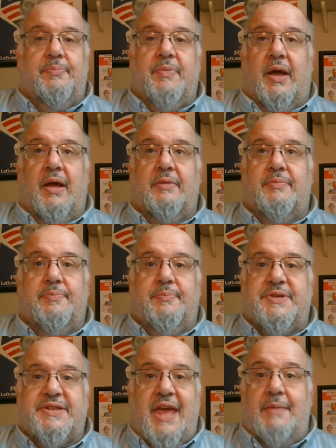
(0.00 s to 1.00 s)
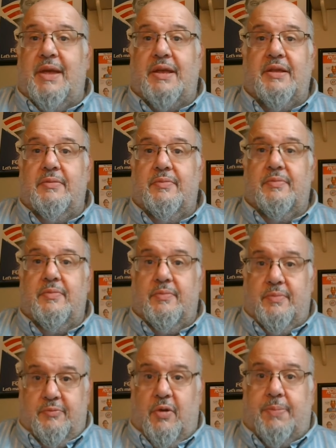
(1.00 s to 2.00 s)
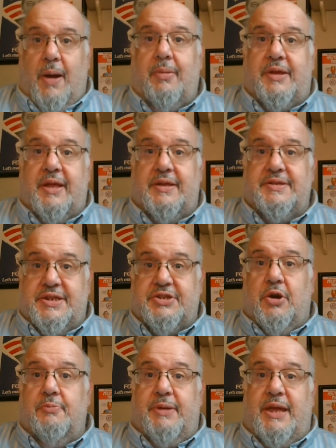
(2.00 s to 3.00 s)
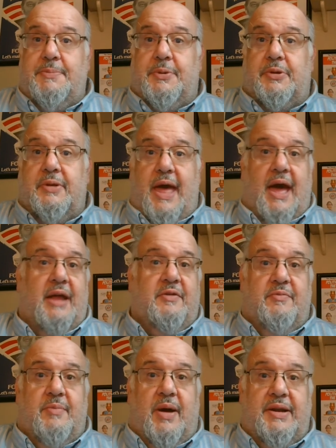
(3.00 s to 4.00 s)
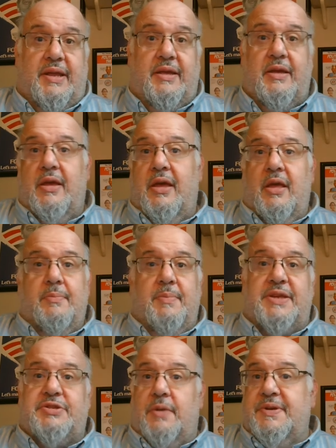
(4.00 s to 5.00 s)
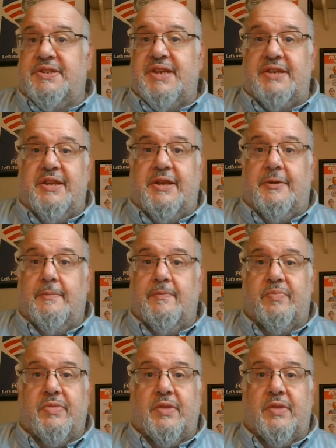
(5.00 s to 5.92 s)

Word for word: uh, scamming Republicans, his own people, out of money, misrepresenting